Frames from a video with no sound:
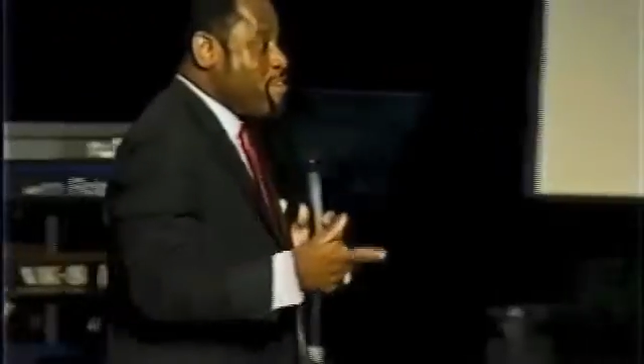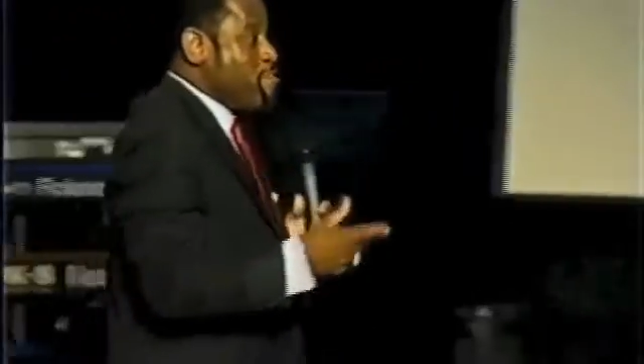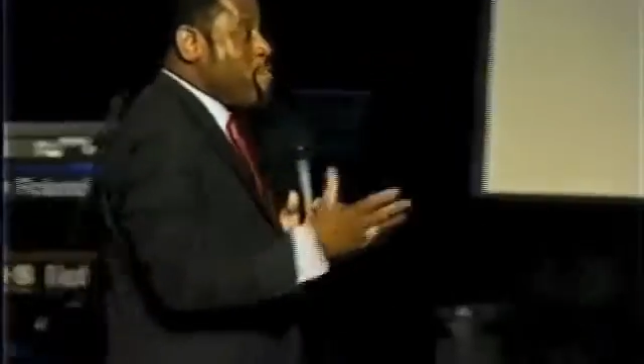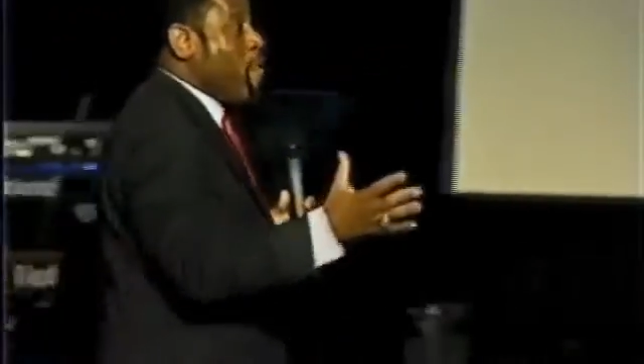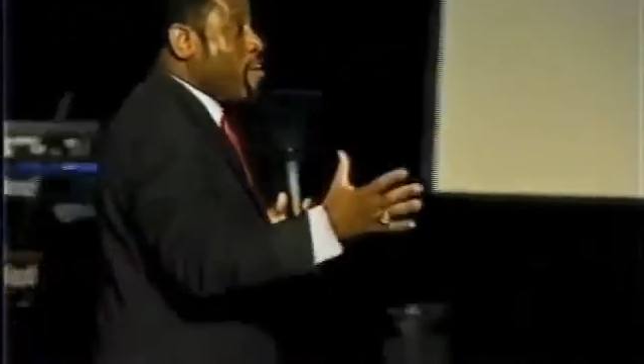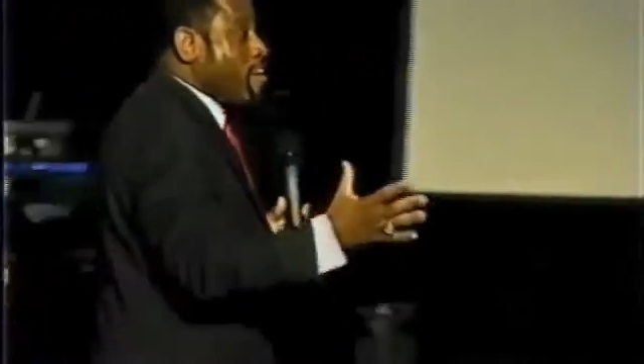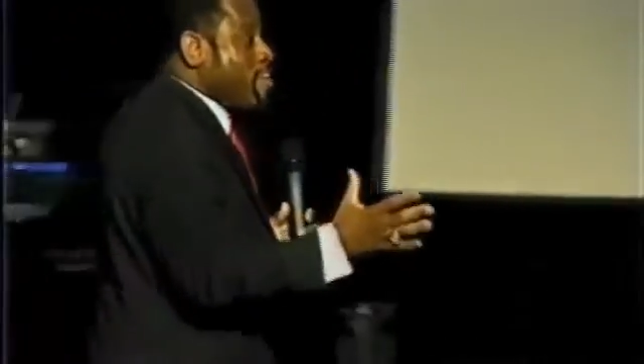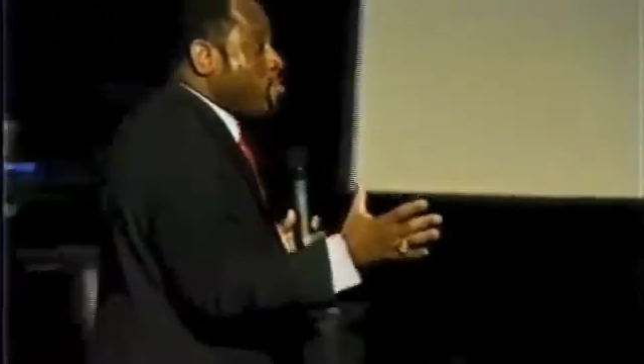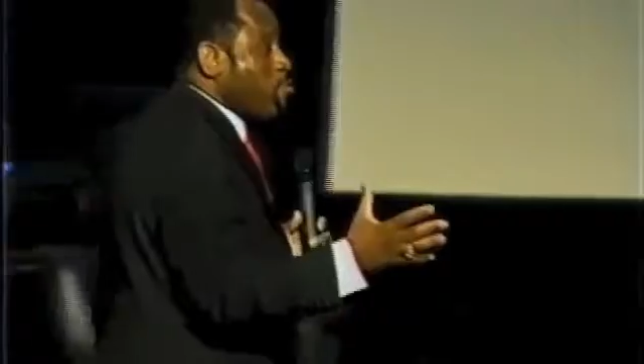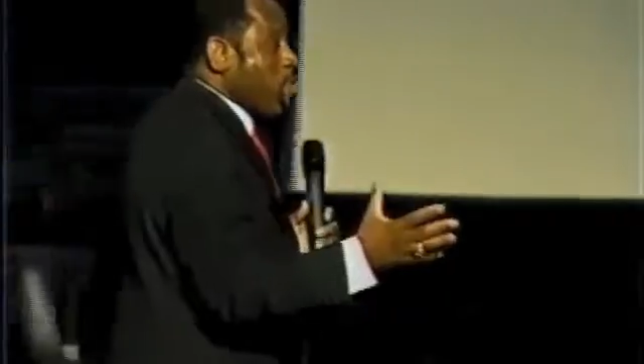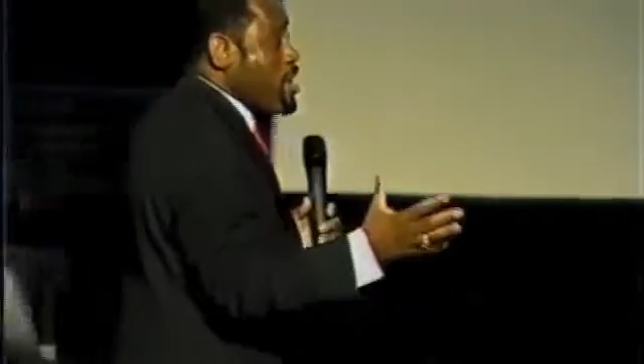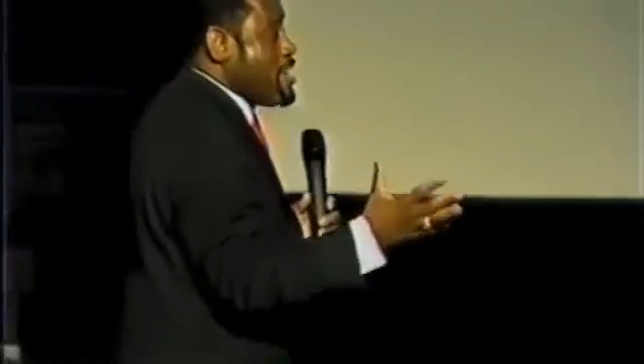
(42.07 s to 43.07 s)
Fourthly,
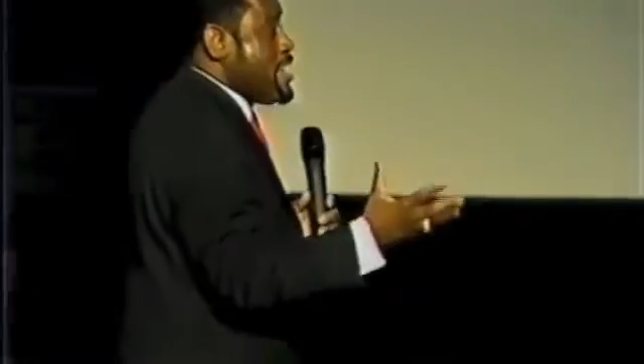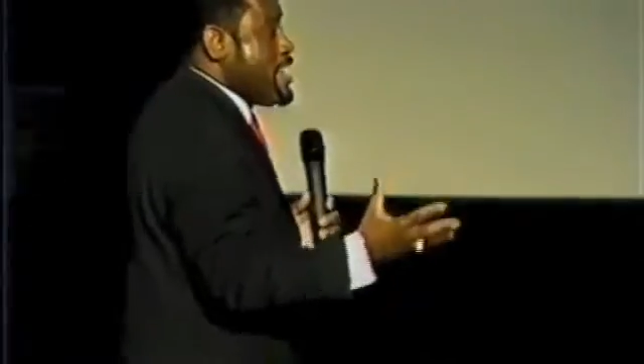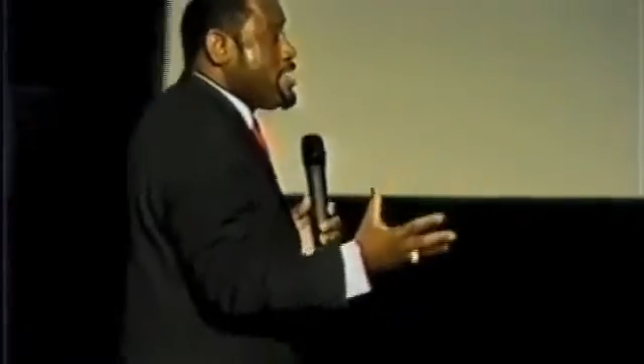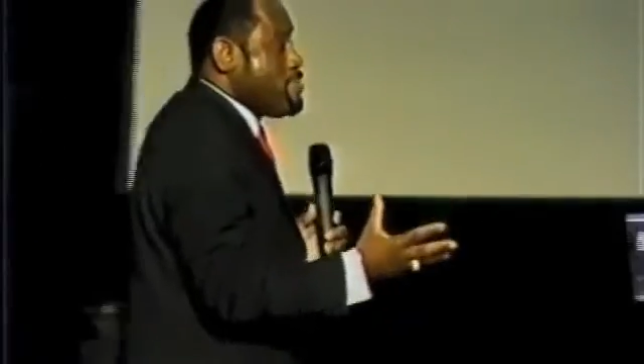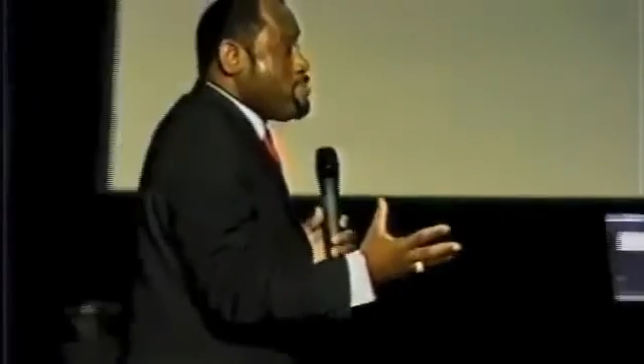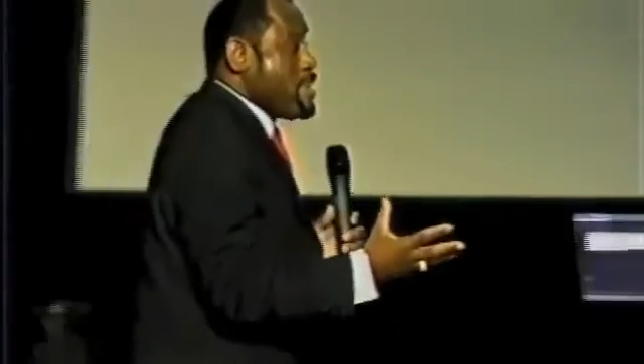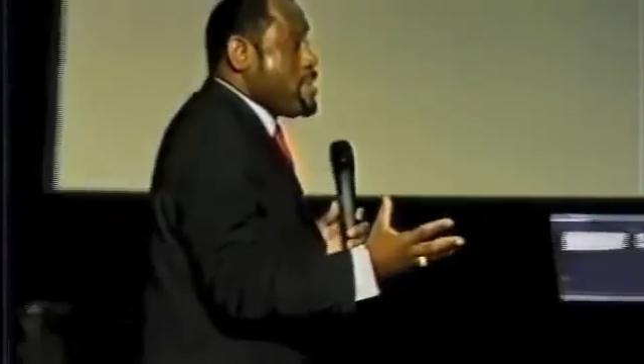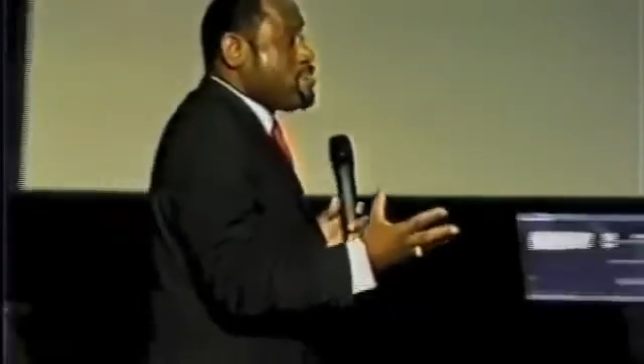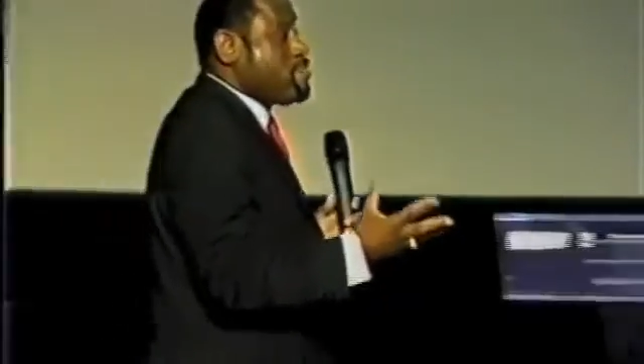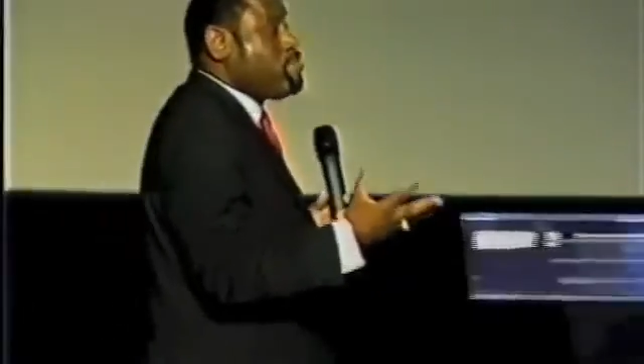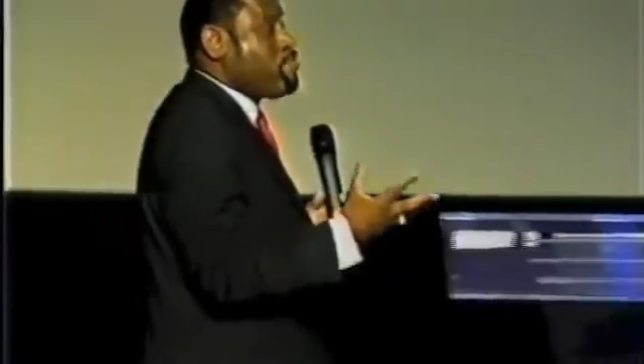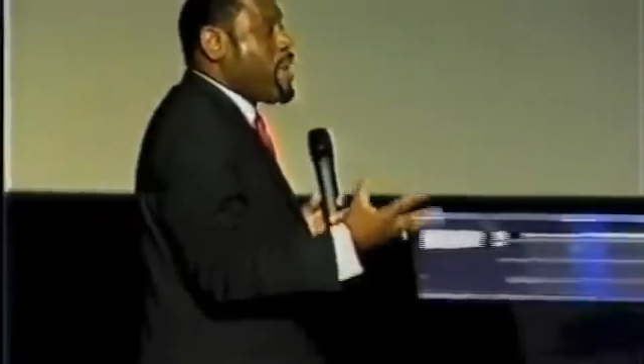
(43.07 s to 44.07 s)
the word Eden
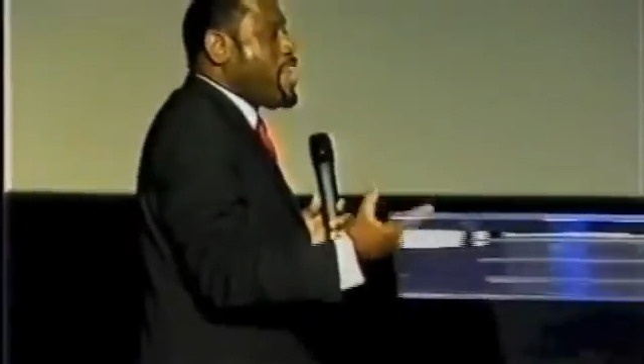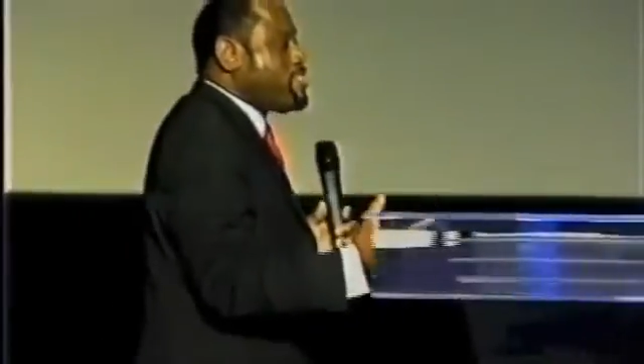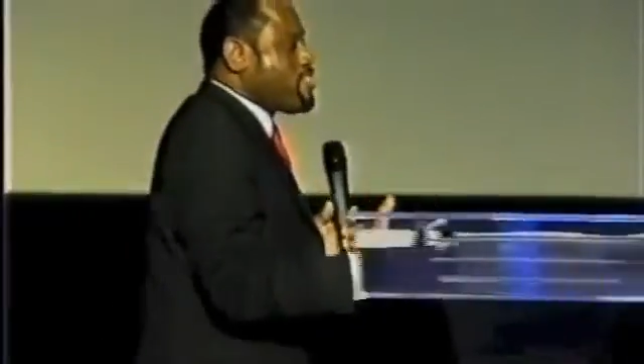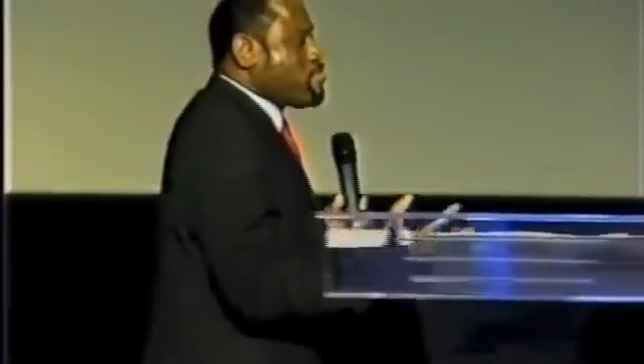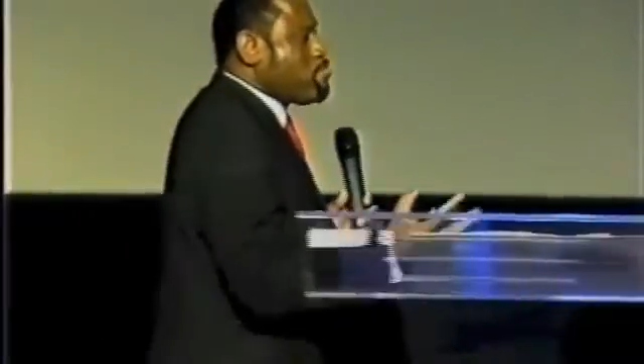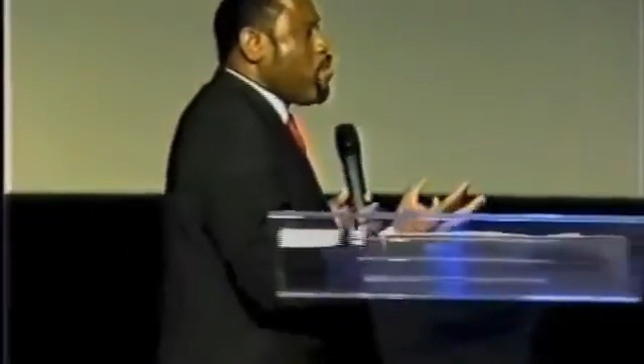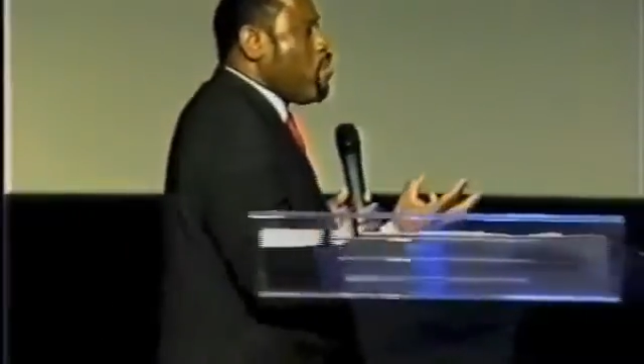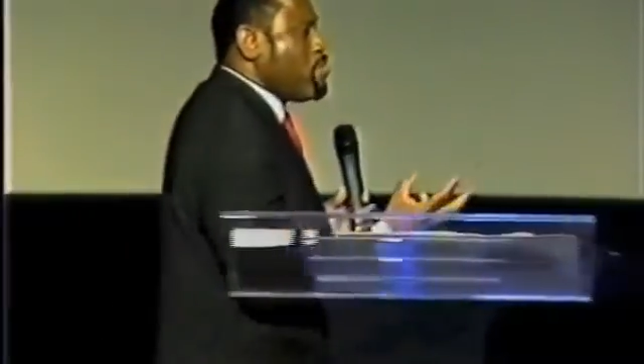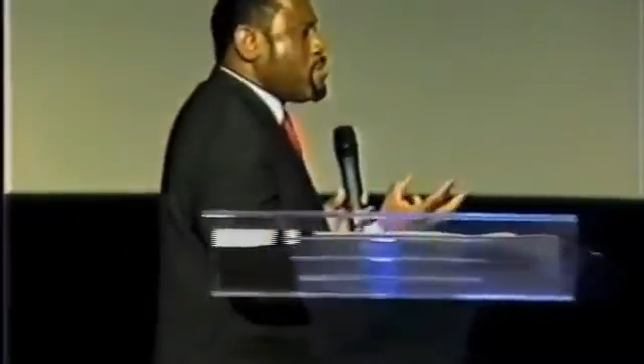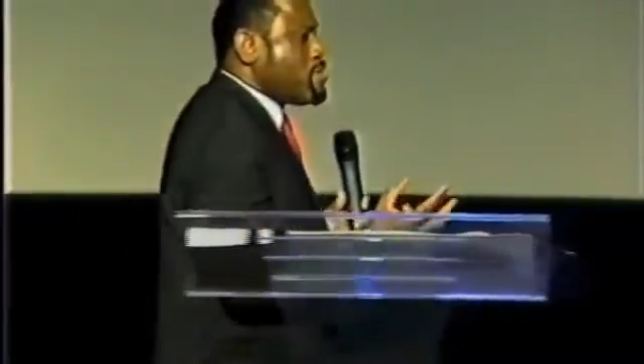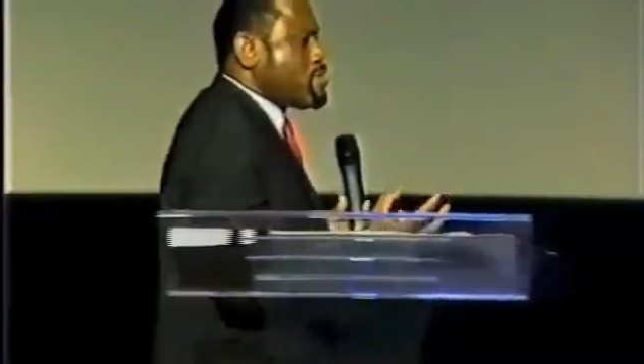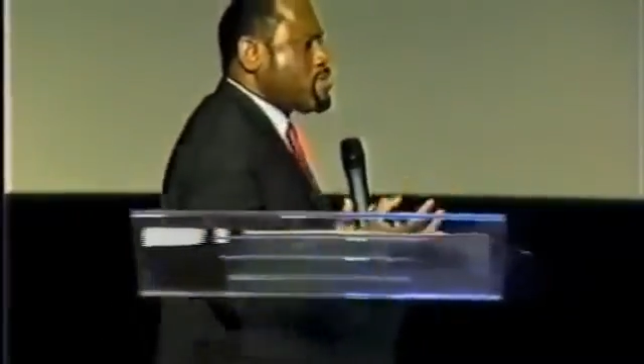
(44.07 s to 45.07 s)
means pleasant
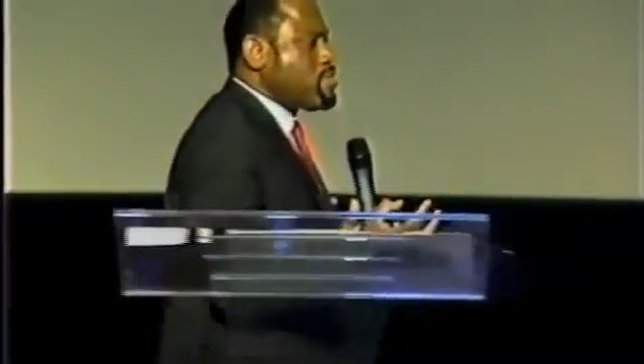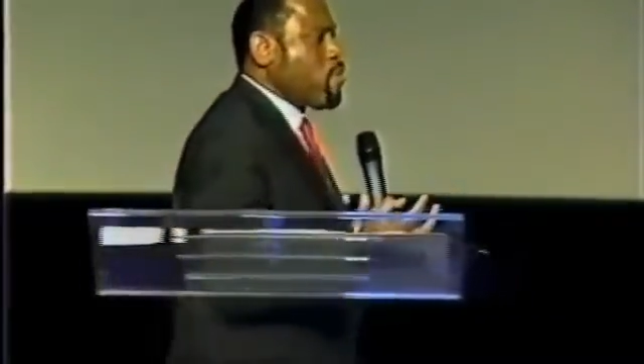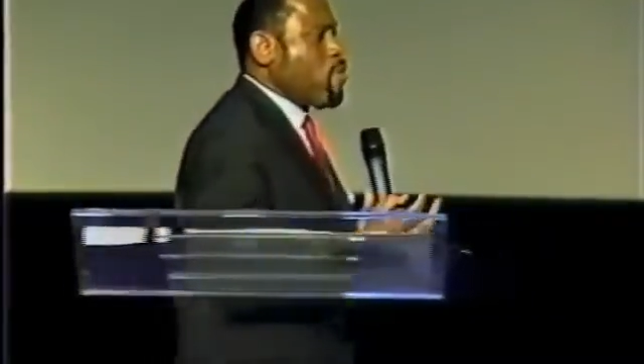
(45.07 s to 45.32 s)
moment